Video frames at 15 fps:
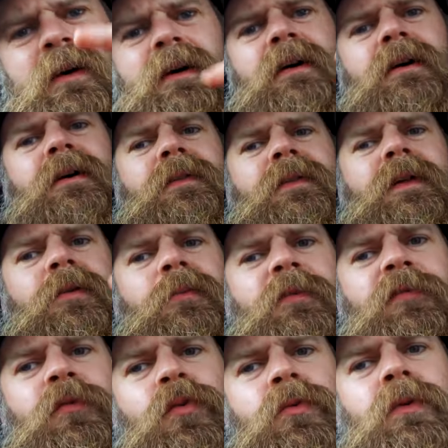a thing on my
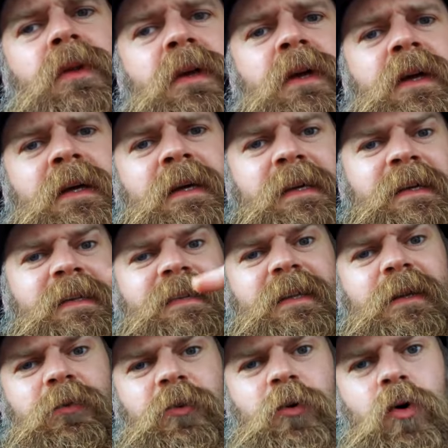phone saying
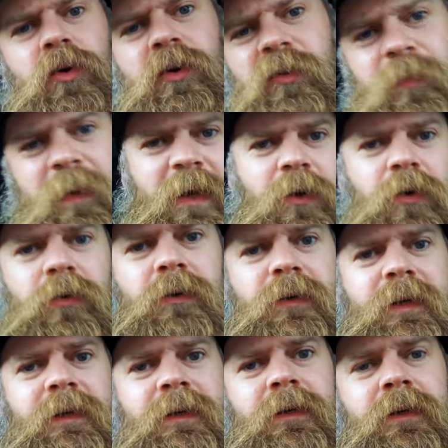it was an August bank
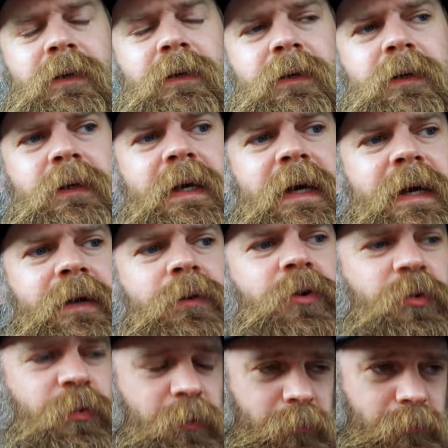holiday,
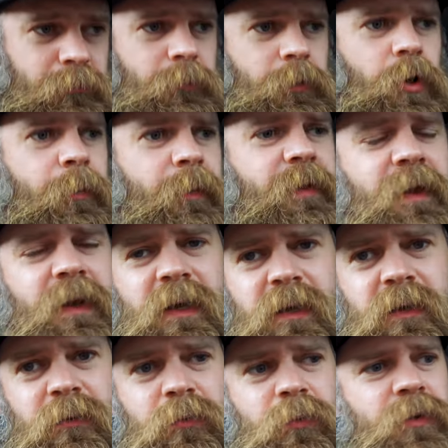which got me
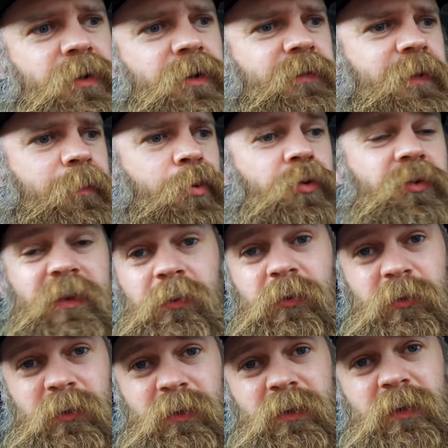thinking, wondering if the postie was
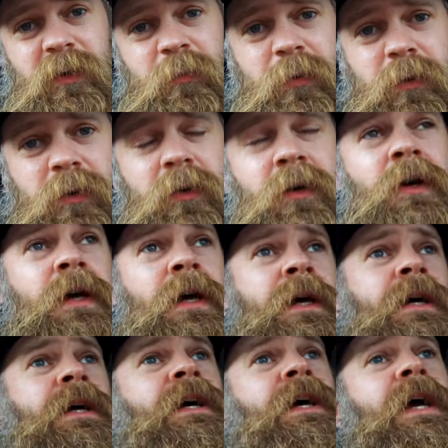going to turn up or not.
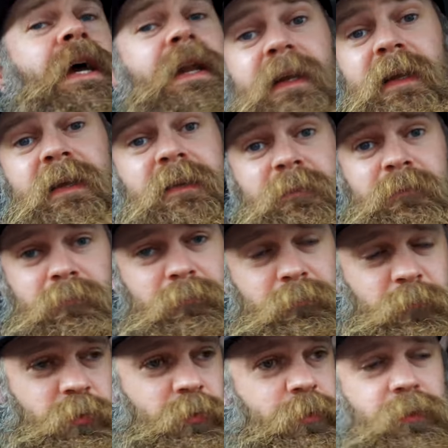And he did.
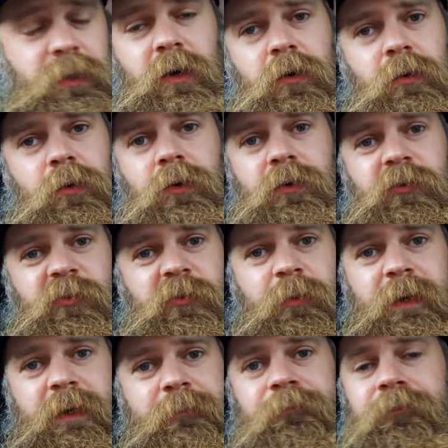So yeah, all the orders are
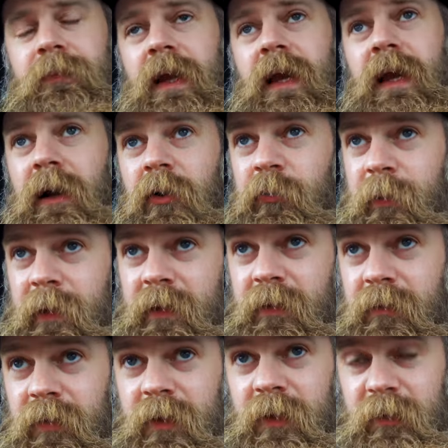away. I was beginning
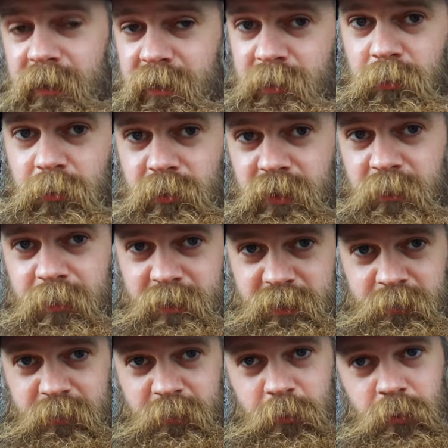to think that they were going to get picked
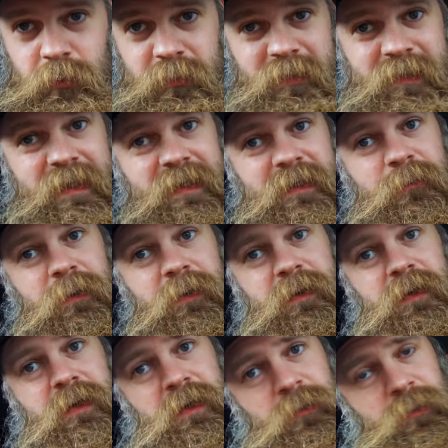up tomorrow instead, but
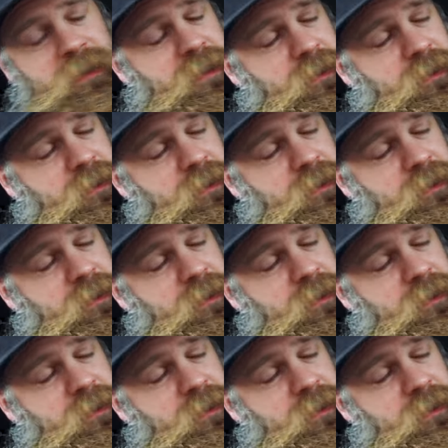they are away